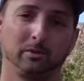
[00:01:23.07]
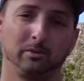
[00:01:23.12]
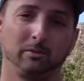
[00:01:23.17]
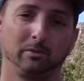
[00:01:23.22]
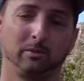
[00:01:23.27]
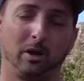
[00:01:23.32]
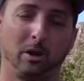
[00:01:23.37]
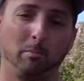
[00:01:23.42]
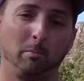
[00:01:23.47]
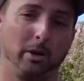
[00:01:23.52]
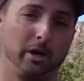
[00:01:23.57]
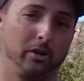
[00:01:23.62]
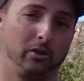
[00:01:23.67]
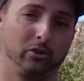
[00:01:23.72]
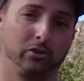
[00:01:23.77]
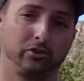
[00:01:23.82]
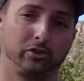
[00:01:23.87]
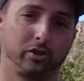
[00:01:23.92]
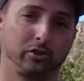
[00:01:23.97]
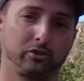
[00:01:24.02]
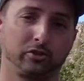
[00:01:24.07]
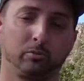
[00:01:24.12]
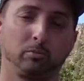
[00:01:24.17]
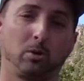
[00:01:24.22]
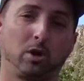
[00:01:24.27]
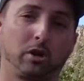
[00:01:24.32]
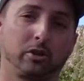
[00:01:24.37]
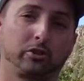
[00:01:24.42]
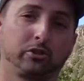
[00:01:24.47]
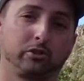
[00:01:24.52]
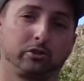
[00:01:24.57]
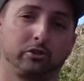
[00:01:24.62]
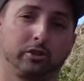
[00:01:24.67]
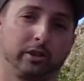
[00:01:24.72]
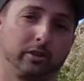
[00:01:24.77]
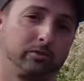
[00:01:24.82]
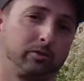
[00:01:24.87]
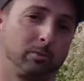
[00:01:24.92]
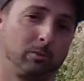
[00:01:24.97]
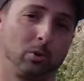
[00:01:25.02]
a metal junction box, like
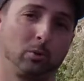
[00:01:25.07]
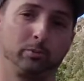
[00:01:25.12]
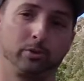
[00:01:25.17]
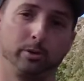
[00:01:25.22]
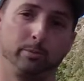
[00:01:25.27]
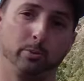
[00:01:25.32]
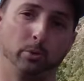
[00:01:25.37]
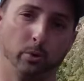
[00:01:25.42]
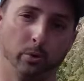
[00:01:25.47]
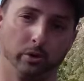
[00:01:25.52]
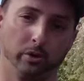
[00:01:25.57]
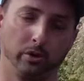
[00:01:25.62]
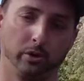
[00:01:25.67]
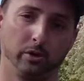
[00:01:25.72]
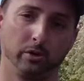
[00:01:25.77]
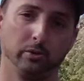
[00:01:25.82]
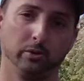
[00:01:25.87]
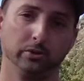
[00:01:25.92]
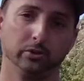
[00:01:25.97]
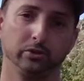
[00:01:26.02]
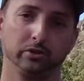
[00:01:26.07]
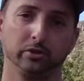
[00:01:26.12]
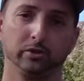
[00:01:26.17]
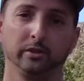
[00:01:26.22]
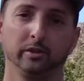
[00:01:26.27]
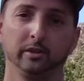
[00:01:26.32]
from Home Depot or Lowe's,